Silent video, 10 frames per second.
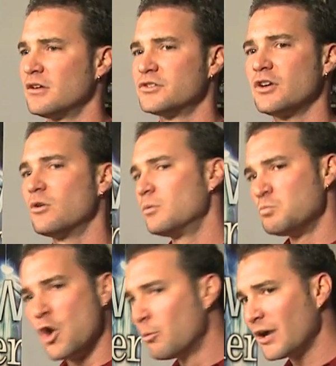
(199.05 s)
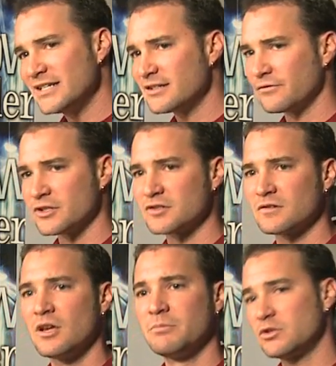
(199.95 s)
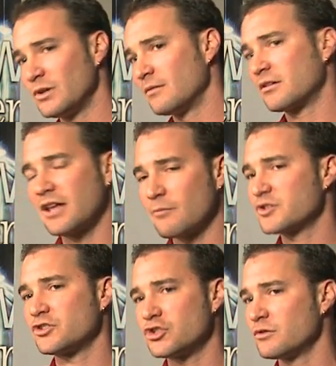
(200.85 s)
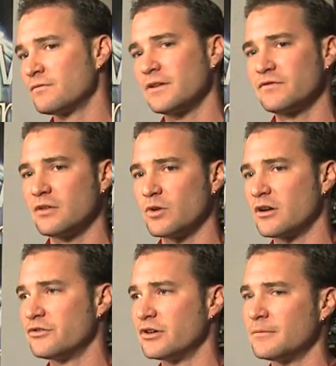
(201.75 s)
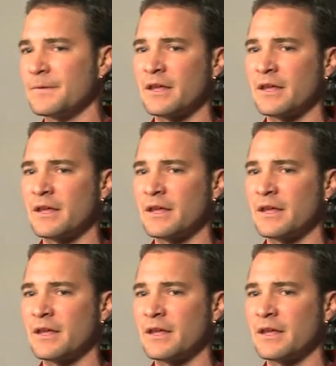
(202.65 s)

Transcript: So no price difference between the cameras that shoot in 50 and 100.